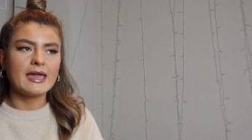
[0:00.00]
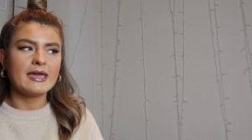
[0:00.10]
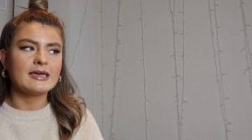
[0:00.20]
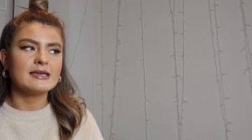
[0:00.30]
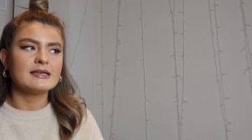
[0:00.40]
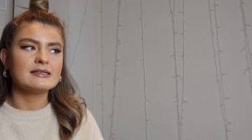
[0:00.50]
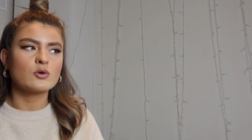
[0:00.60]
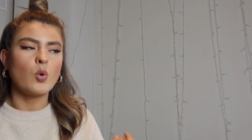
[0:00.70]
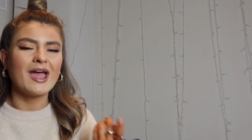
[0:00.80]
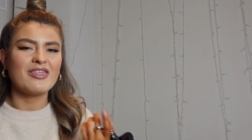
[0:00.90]
It is
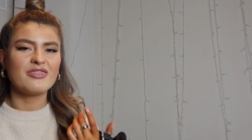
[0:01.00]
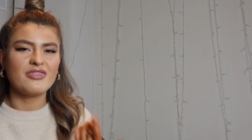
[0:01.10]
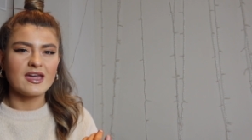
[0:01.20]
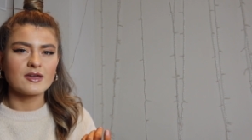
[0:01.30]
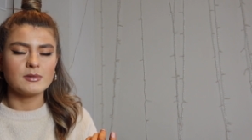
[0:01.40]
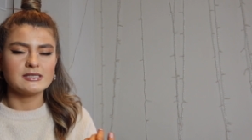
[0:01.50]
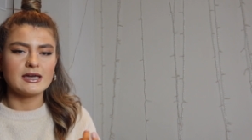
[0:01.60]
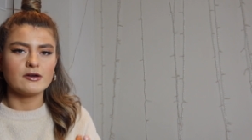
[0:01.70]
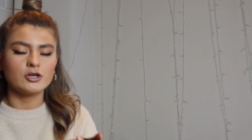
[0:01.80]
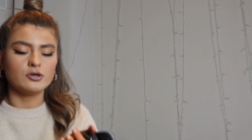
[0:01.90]
quite a thick
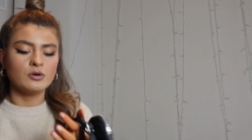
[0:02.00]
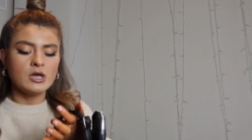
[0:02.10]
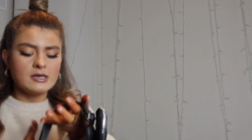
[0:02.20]
material,